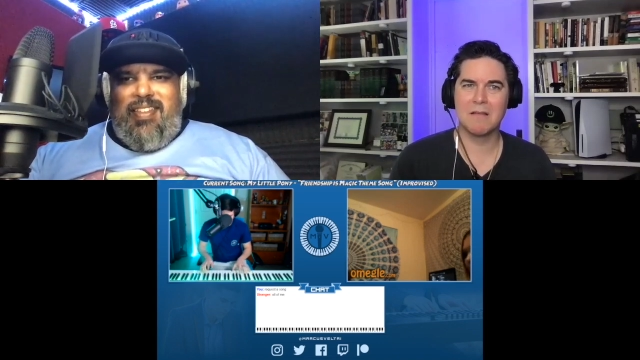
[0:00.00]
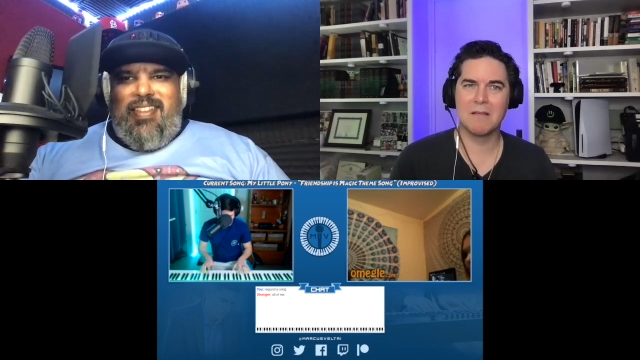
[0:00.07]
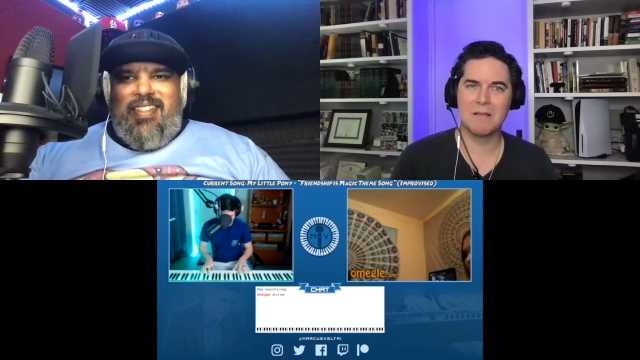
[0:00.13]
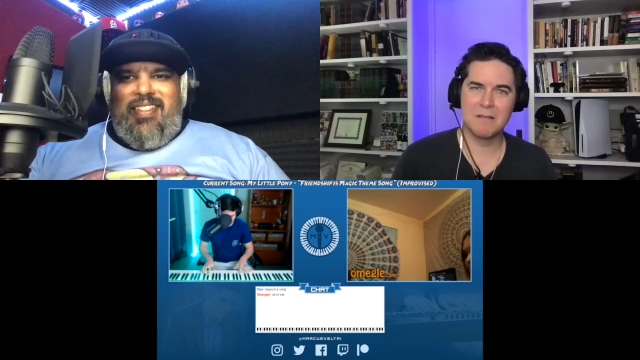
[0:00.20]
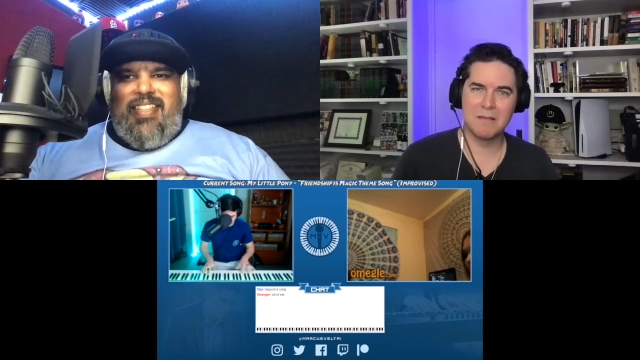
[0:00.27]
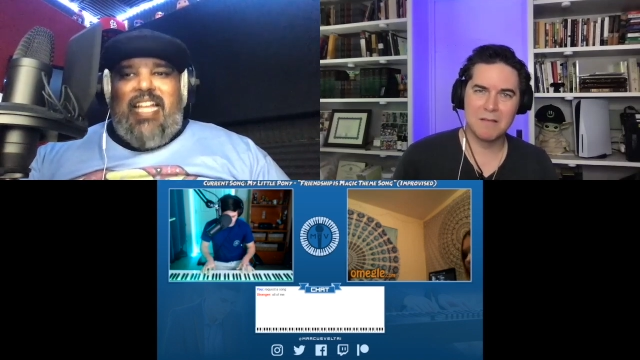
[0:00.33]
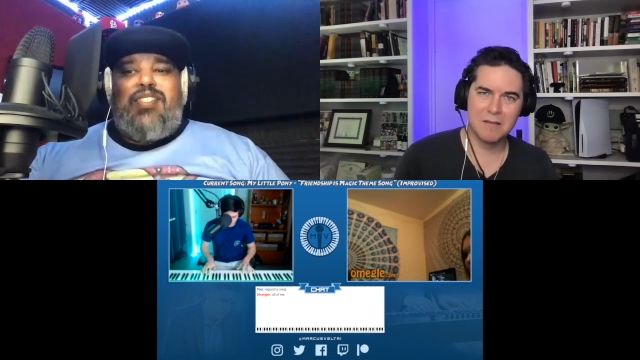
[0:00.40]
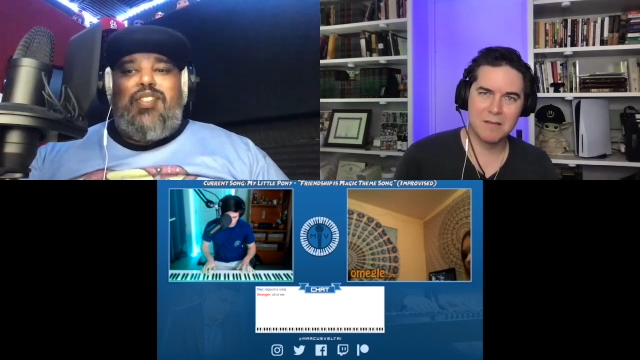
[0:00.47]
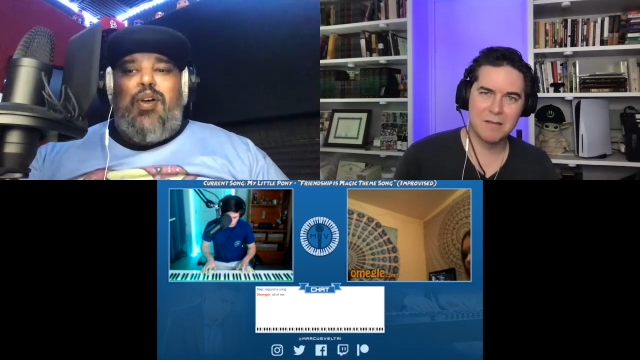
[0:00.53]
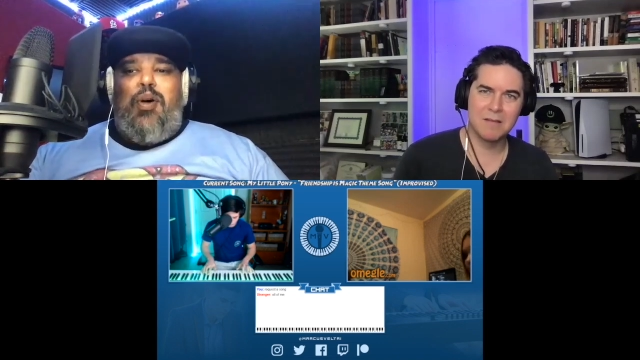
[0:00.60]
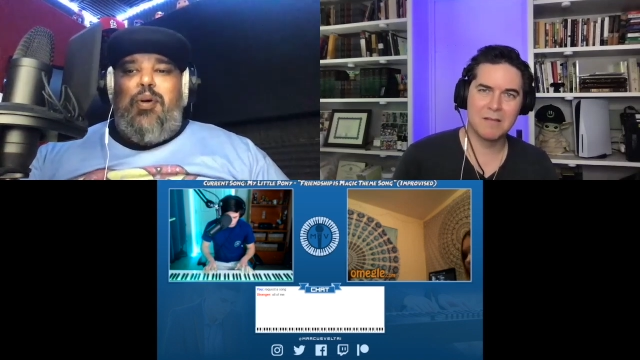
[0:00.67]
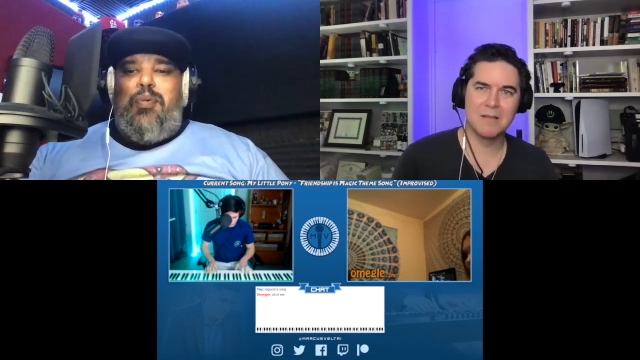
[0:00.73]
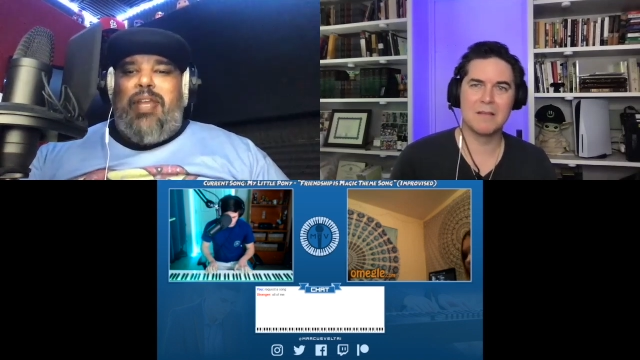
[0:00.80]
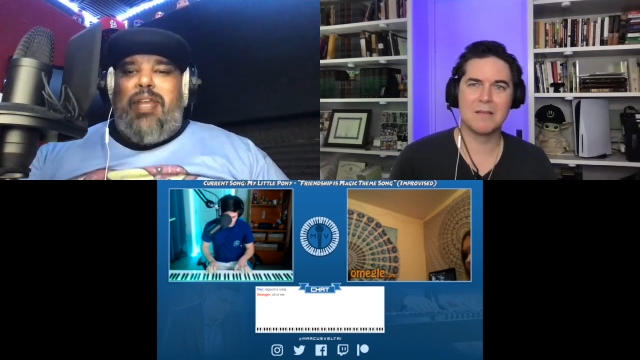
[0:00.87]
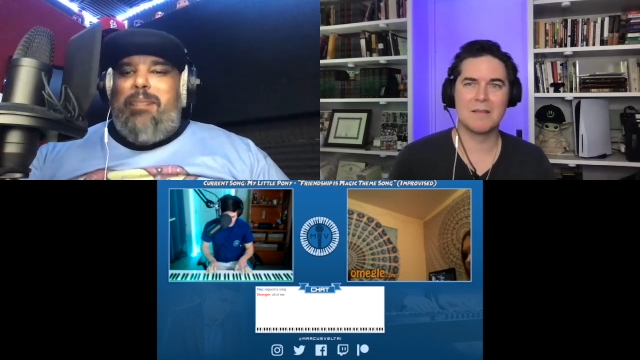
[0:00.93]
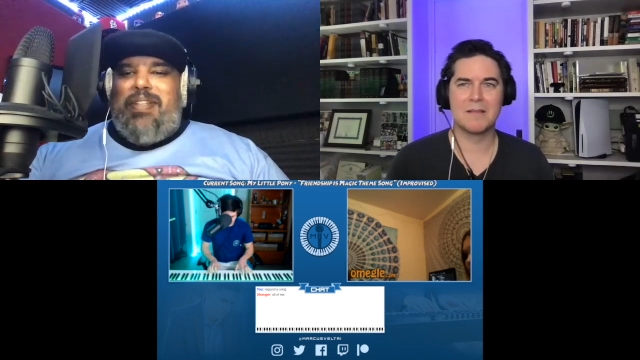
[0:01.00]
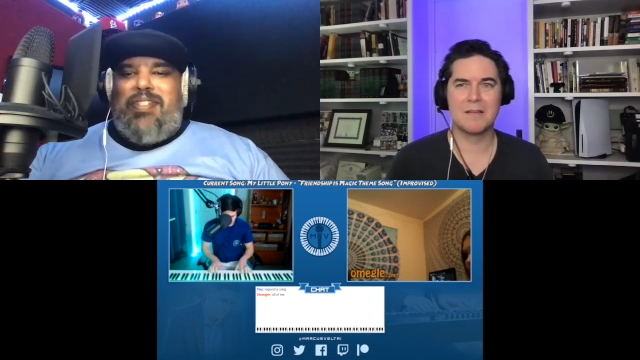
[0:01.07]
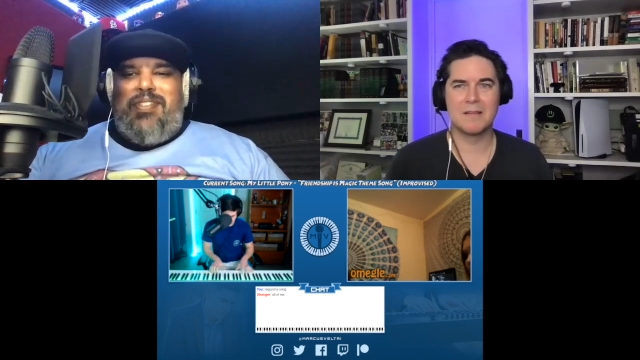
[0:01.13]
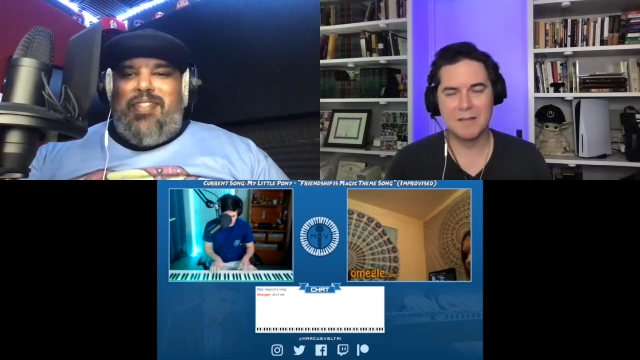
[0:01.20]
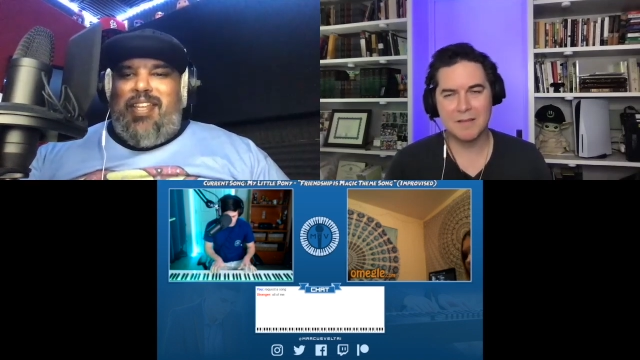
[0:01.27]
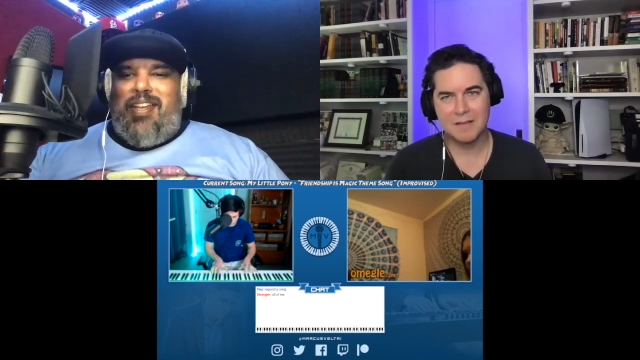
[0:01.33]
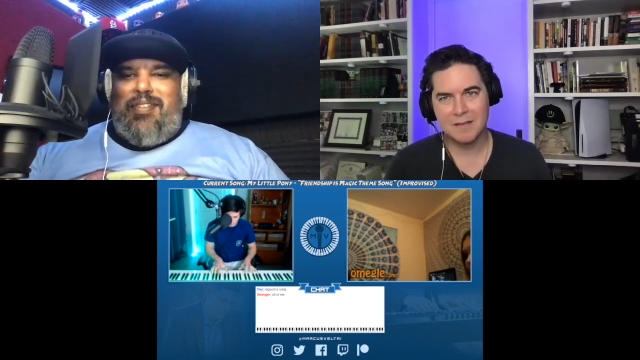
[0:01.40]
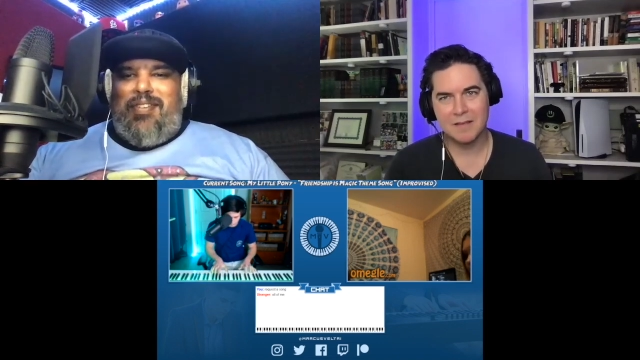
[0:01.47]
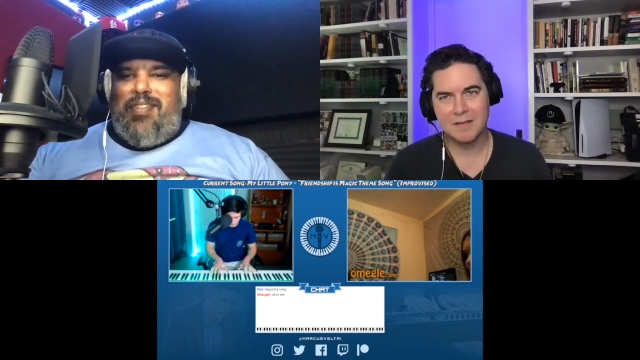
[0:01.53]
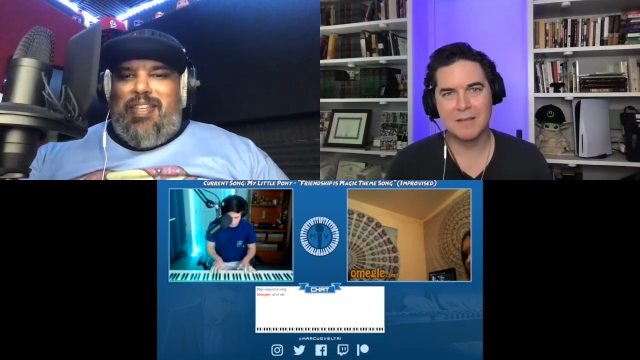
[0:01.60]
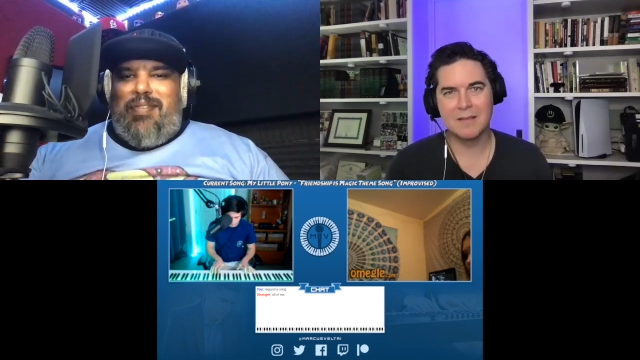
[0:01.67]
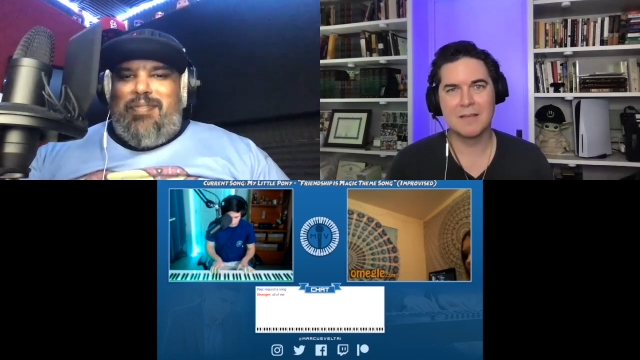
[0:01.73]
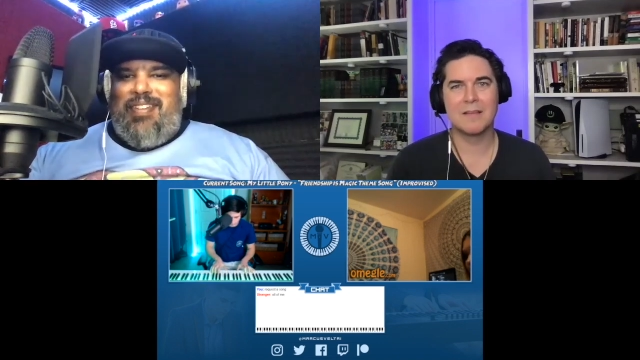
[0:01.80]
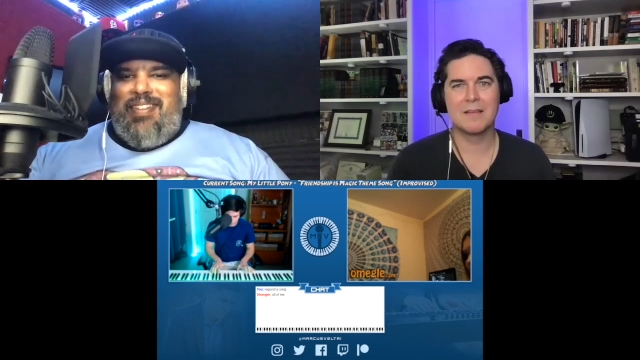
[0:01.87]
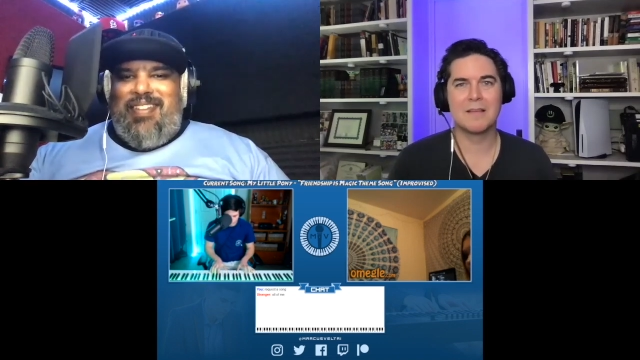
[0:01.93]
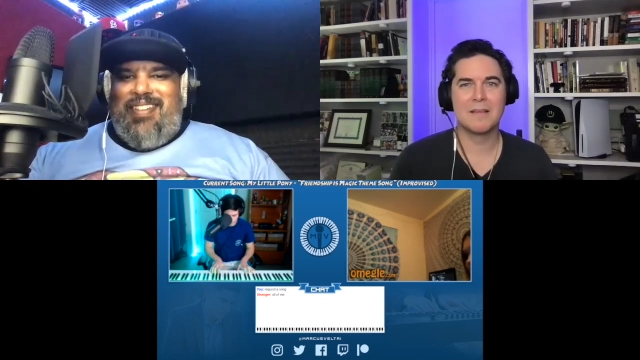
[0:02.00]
Speaker 1: That's the old one. I bet you they don't know that one.